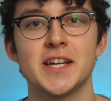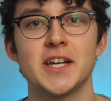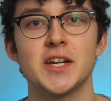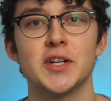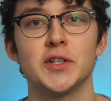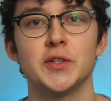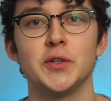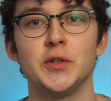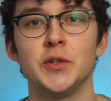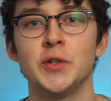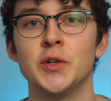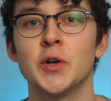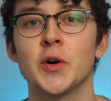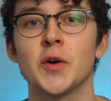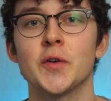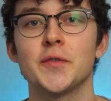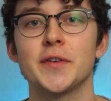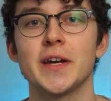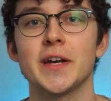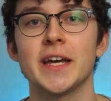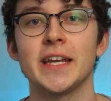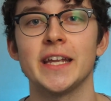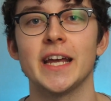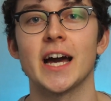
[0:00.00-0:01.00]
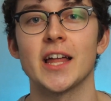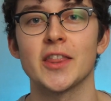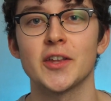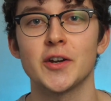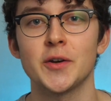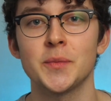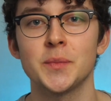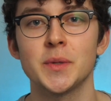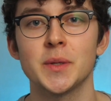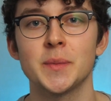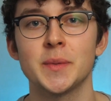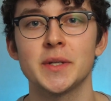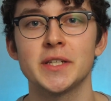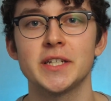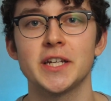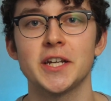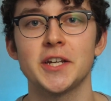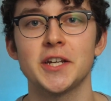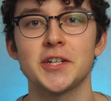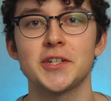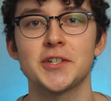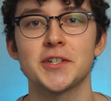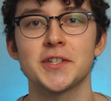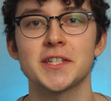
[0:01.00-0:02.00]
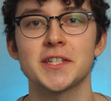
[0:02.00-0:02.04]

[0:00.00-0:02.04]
Do you know of any other implementations?